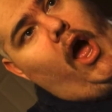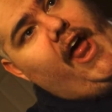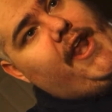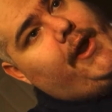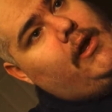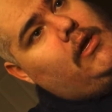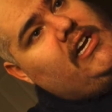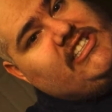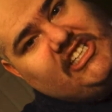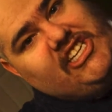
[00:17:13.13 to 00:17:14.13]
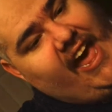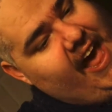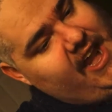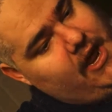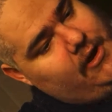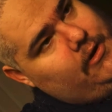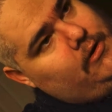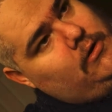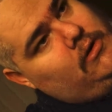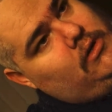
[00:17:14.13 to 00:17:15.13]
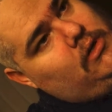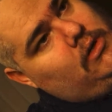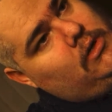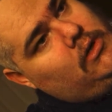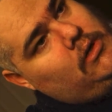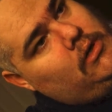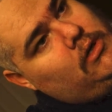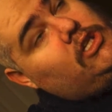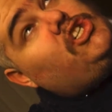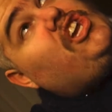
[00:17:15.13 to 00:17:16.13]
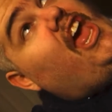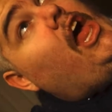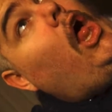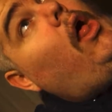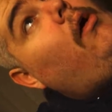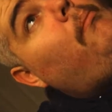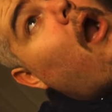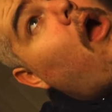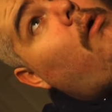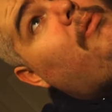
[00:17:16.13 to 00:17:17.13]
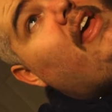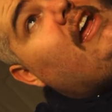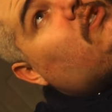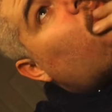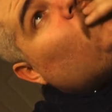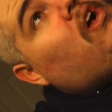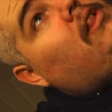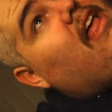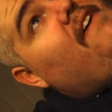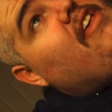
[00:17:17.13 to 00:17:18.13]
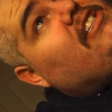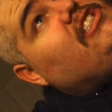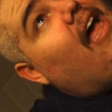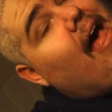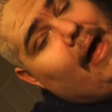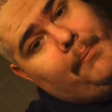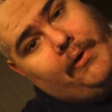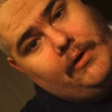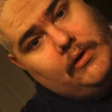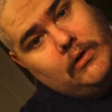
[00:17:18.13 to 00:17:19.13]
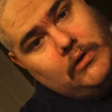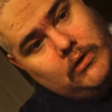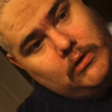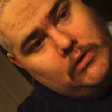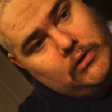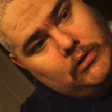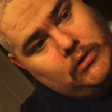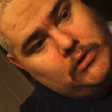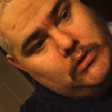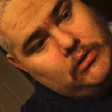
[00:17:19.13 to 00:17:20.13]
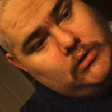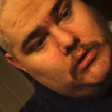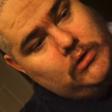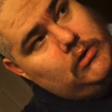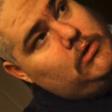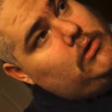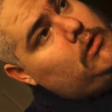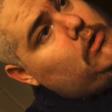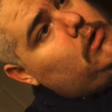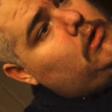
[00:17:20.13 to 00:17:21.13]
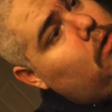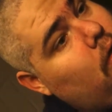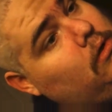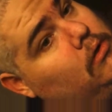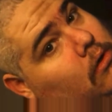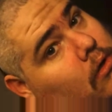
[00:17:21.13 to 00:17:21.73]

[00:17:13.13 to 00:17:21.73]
on? Is this dad? Chill, bro. Please. Love you. Stop. Dude, what is it? Why